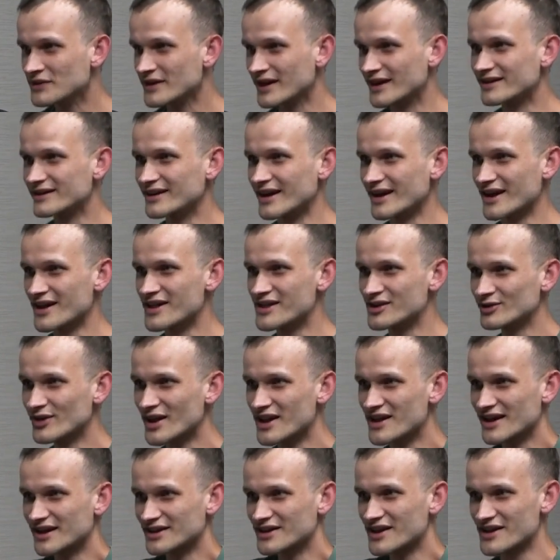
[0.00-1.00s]
And as soon
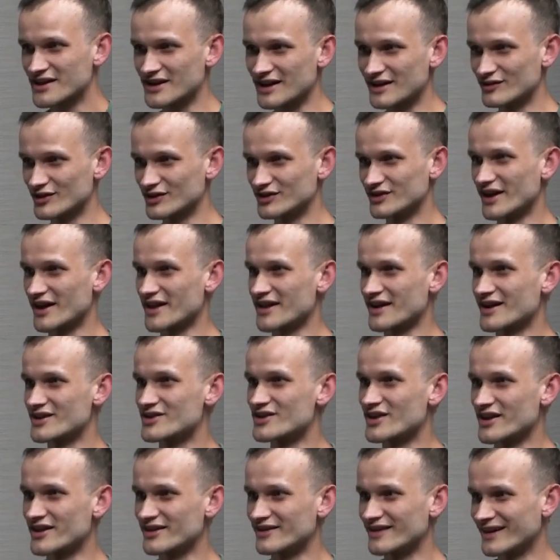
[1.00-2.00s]
as I discovered this, I
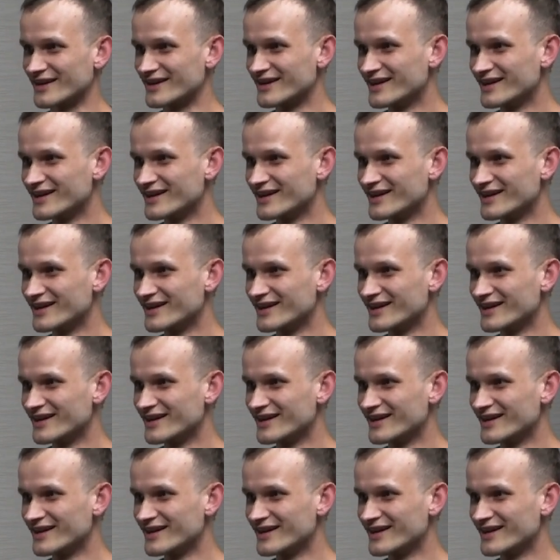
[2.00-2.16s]
just